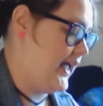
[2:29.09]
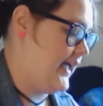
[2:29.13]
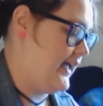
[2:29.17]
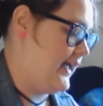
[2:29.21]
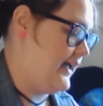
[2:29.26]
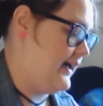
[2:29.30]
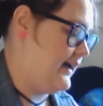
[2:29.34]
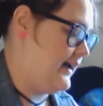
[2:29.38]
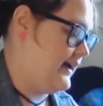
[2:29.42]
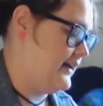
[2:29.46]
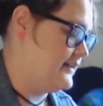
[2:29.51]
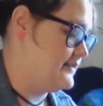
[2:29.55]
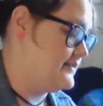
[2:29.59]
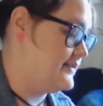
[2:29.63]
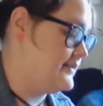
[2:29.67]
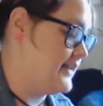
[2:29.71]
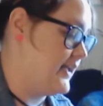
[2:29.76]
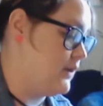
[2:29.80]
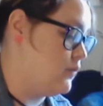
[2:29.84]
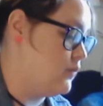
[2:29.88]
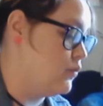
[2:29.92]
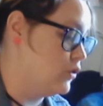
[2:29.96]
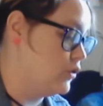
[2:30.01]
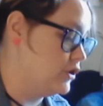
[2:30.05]
and
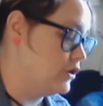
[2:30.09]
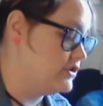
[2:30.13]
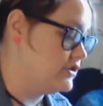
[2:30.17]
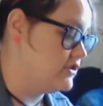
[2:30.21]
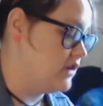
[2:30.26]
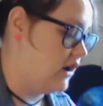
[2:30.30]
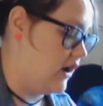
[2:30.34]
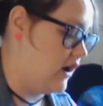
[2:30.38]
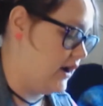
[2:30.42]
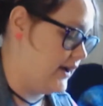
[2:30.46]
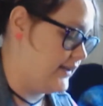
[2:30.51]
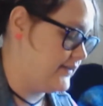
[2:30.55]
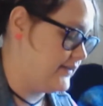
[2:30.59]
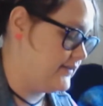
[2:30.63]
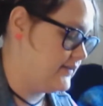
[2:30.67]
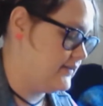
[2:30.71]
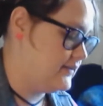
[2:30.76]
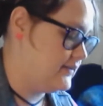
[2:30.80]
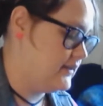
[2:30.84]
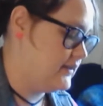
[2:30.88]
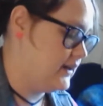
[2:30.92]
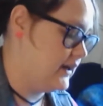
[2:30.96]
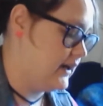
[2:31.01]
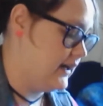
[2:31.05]
they would not
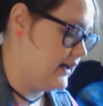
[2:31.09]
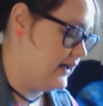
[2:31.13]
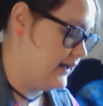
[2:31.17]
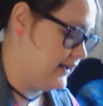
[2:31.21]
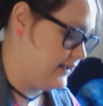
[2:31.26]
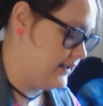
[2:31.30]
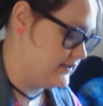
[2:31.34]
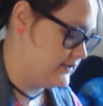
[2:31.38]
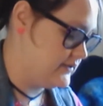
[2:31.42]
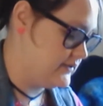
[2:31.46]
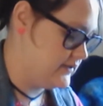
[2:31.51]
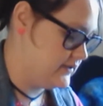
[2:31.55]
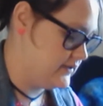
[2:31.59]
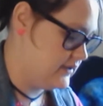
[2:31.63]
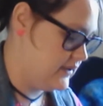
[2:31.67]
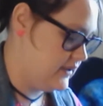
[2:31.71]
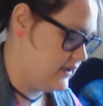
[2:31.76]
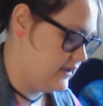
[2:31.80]
cut.